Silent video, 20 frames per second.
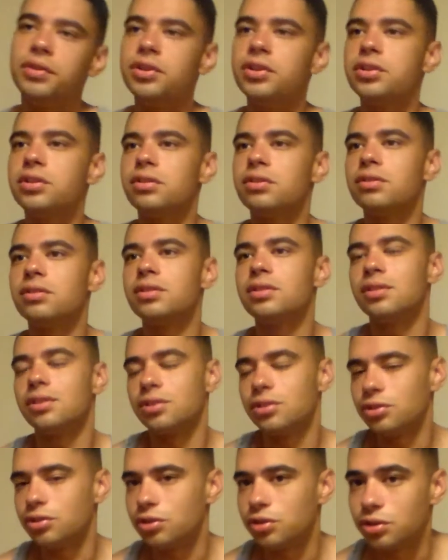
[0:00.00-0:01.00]
futures,
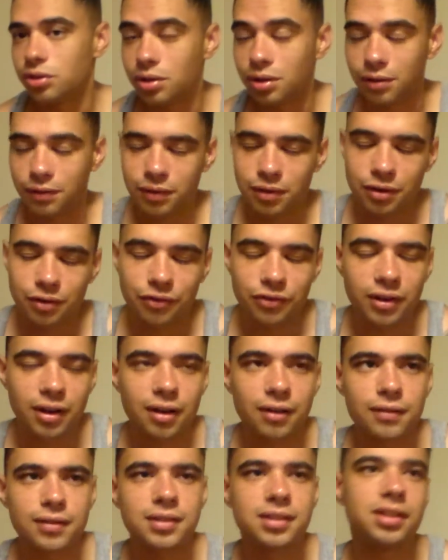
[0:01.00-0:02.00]
and if you're a
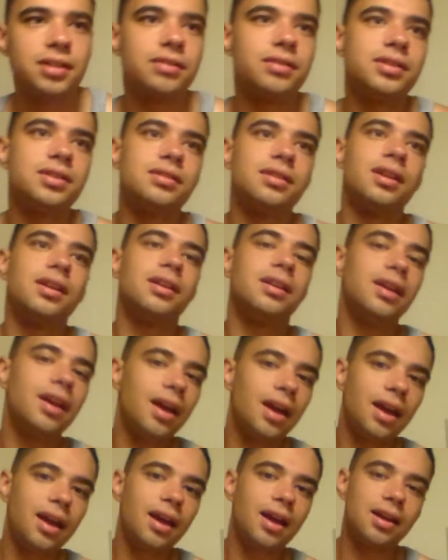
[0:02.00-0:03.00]
fan of the series, you're like,
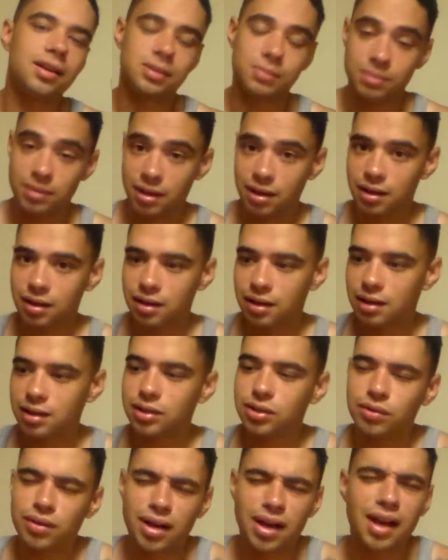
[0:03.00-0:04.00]
yeah, I get to play it
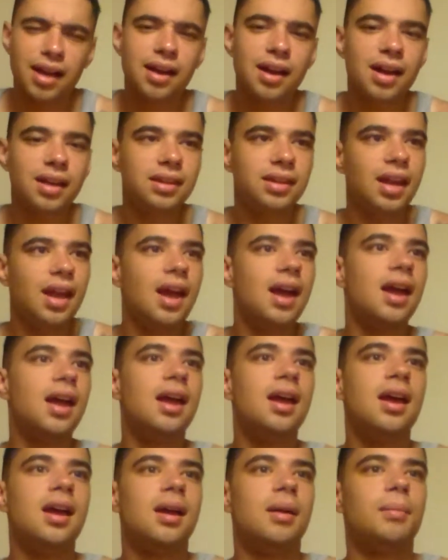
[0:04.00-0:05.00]
again, so I got that.
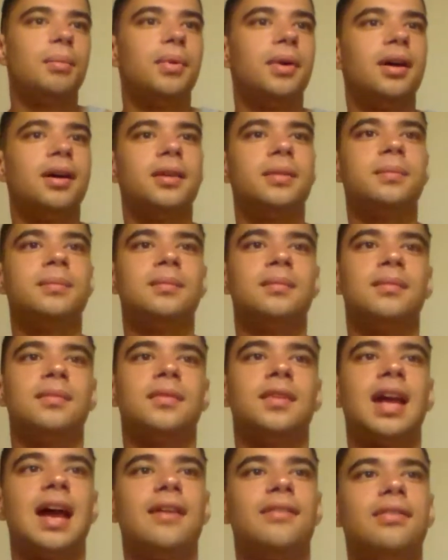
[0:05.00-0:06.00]
But
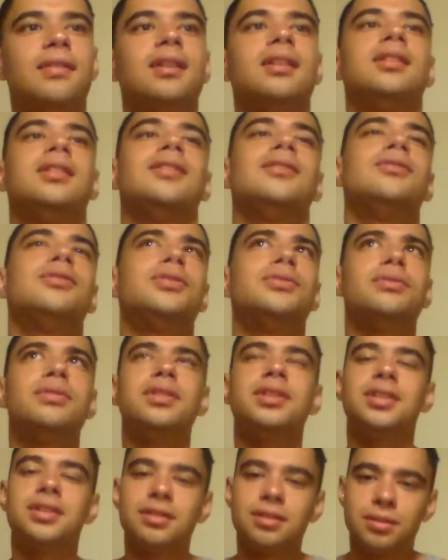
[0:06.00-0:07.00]
I feel like those
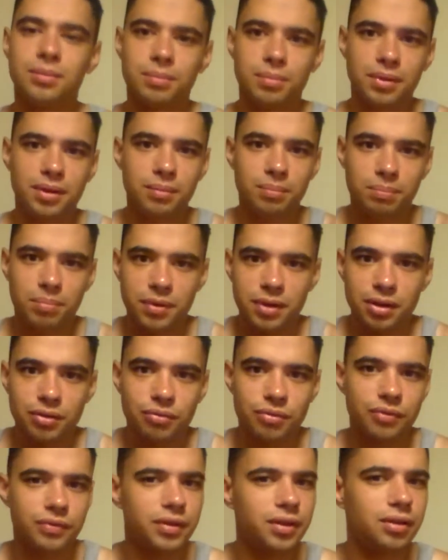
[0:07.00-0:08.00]
really shouldn't be
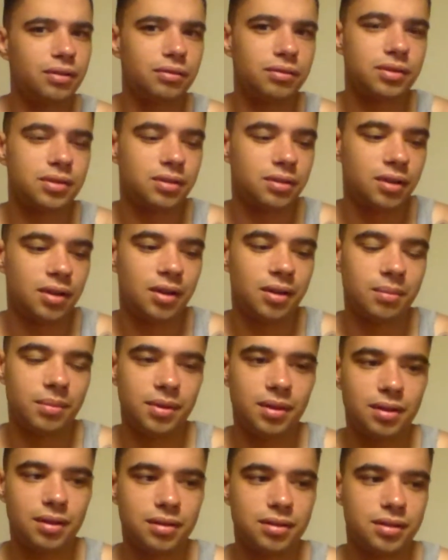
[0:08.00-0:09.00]
big reveals,
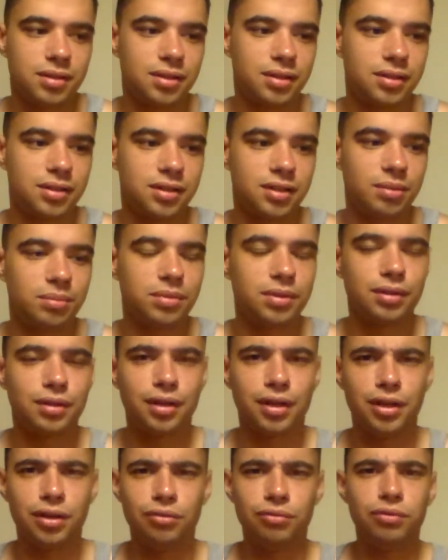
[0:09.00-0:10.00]
because it's something
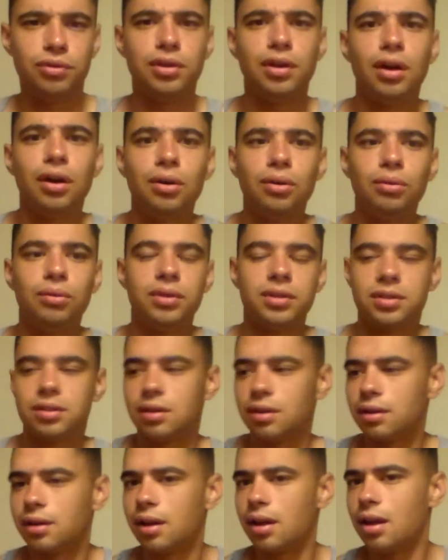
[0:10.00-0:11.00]
that you know
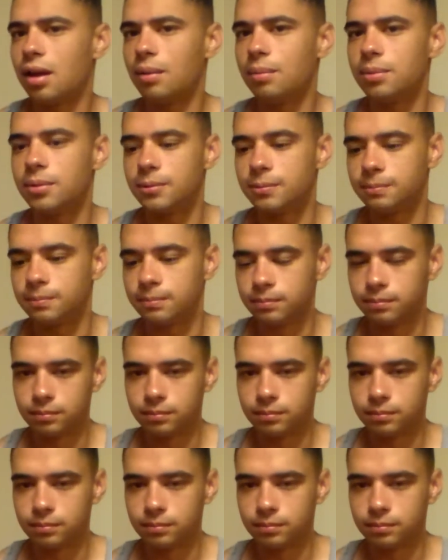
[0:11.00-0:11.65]
is gonna happen.